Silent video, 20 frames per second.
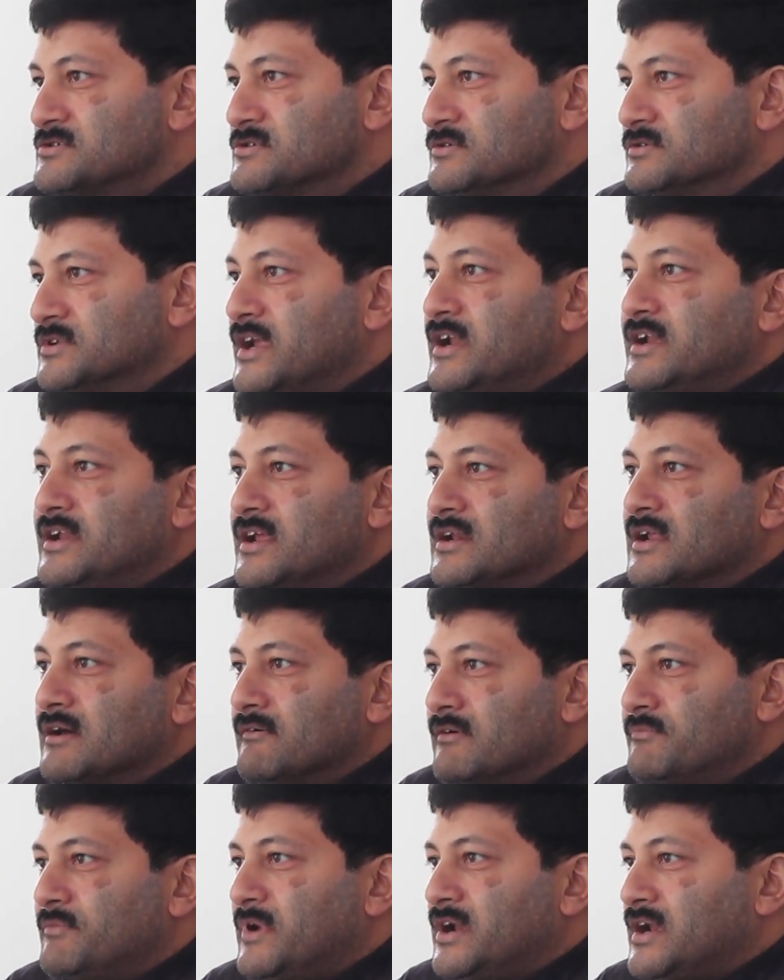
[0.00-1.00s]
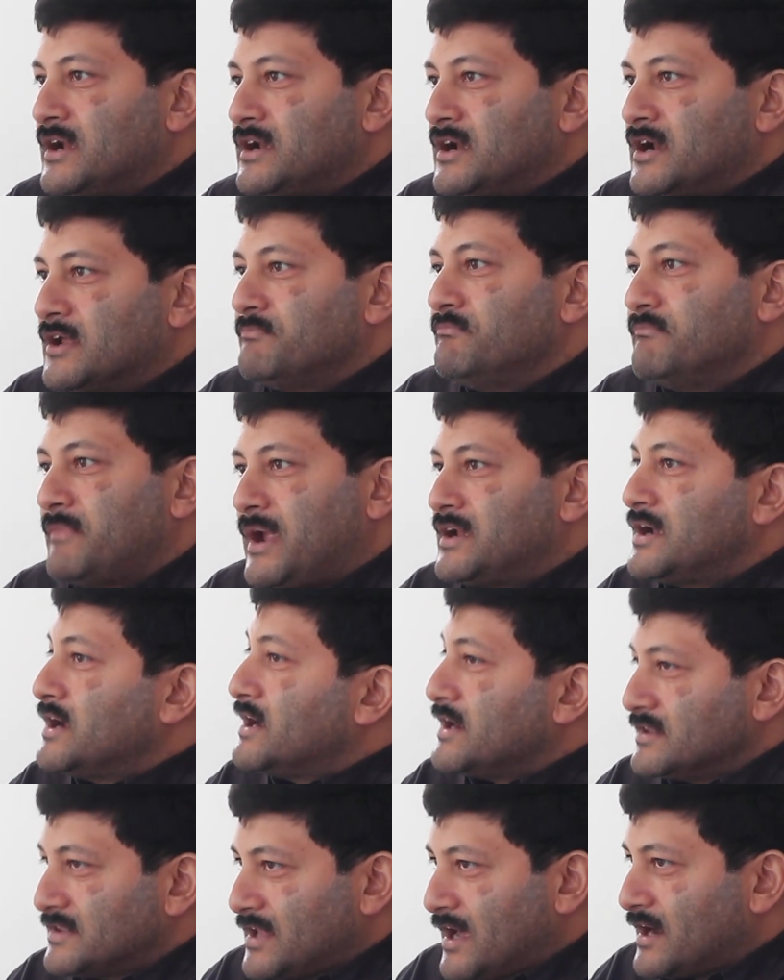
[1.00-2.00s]
So the Indian government ended up
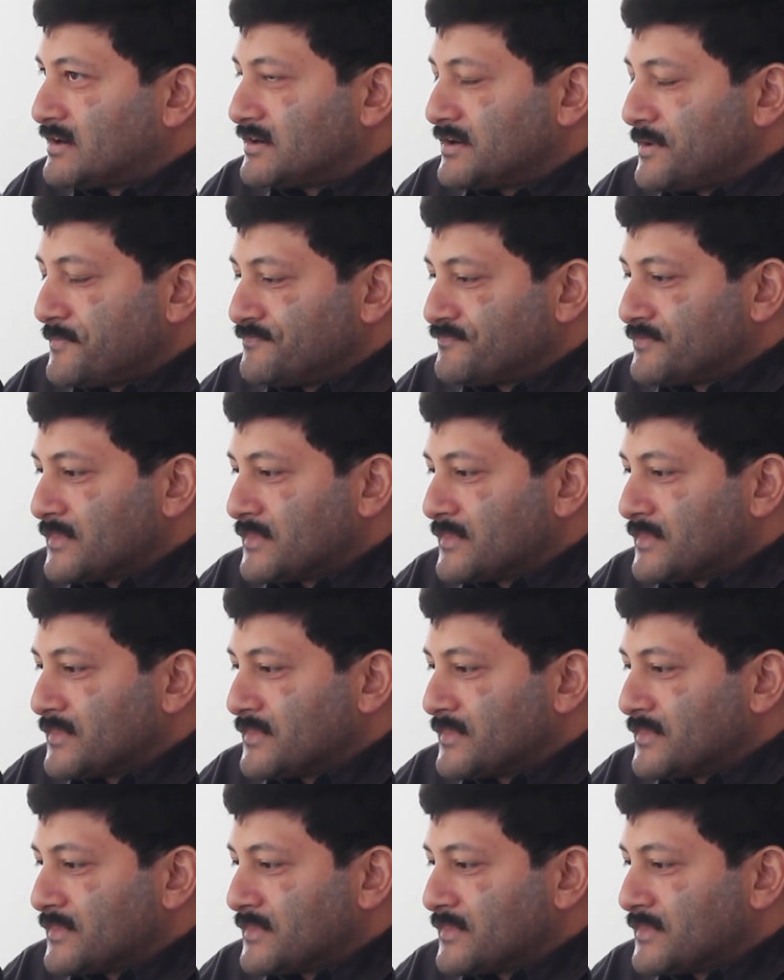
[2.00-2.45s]
mandating that.